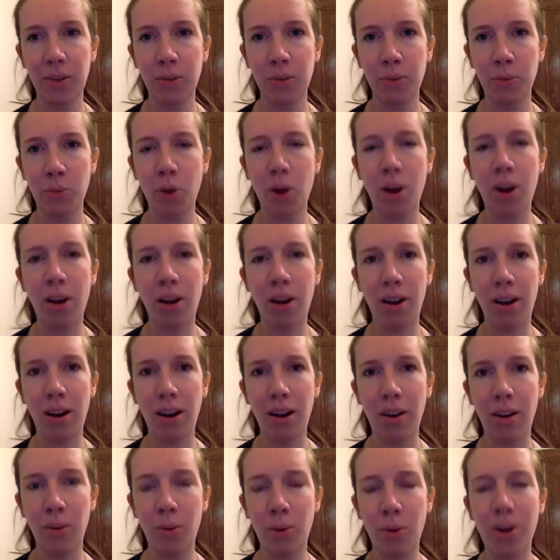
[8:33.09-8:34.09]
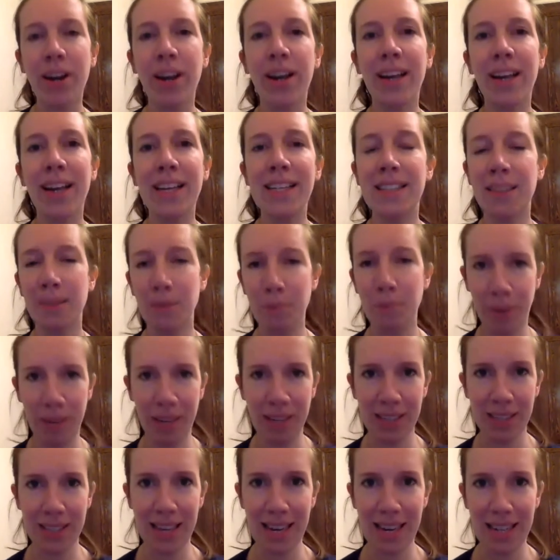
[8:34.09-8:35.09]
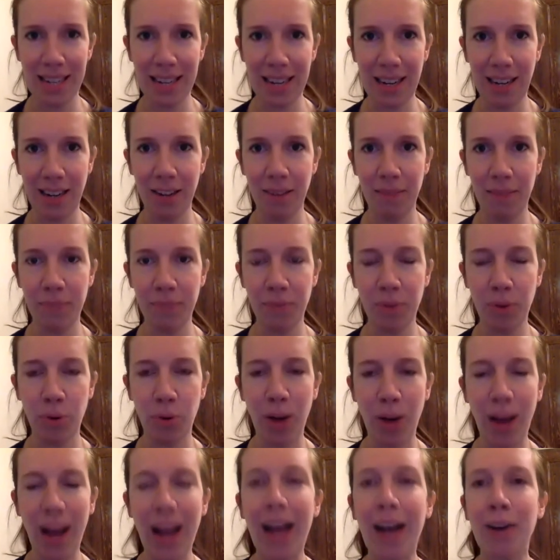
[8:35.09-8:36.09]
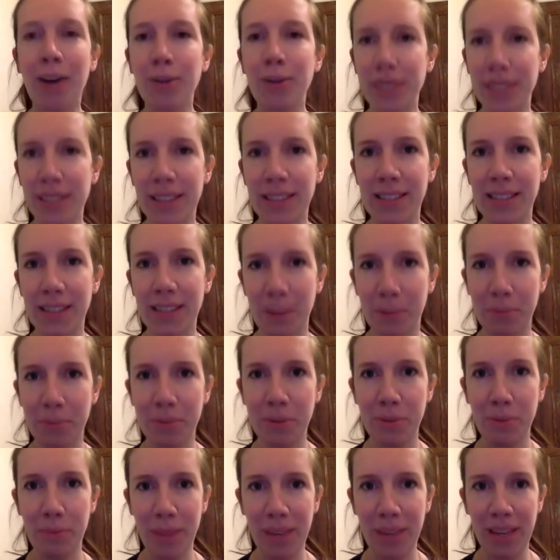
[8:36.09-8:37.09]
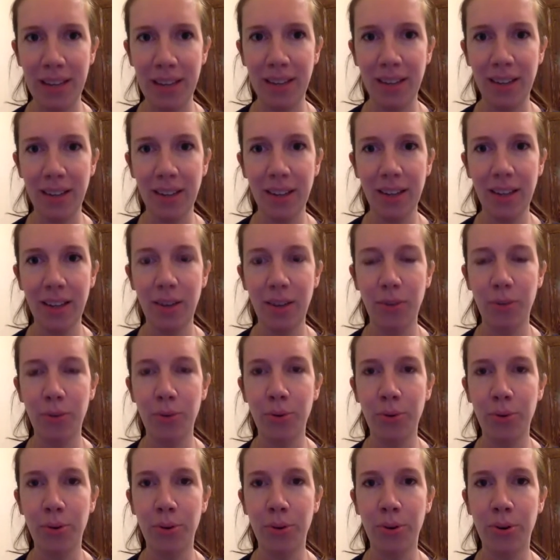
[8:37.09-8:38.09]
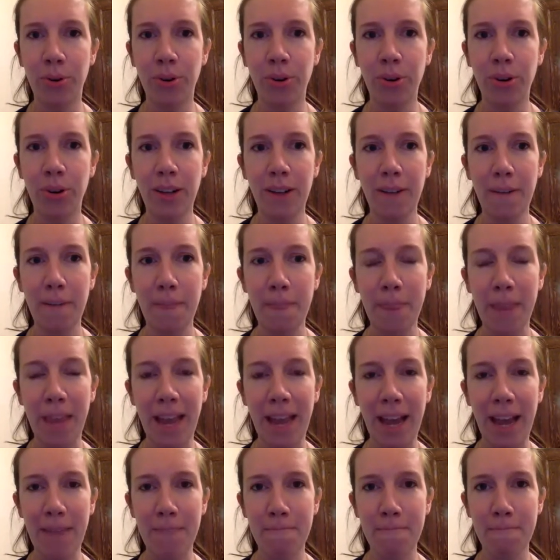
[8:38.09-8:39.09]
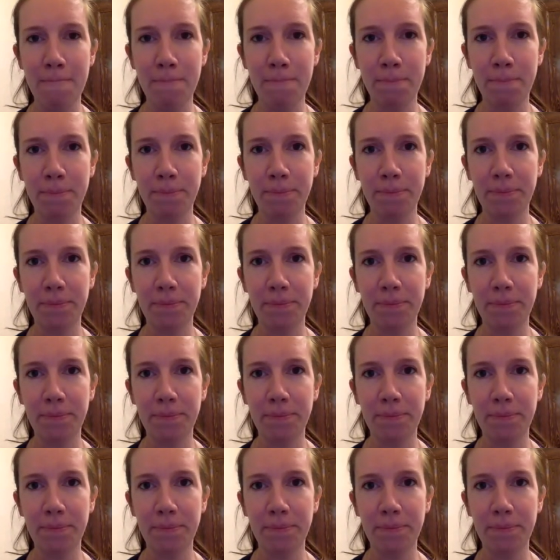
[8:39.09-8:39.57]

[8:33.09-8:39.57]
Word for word: what what isn't being said here, or how did this come to be, or um,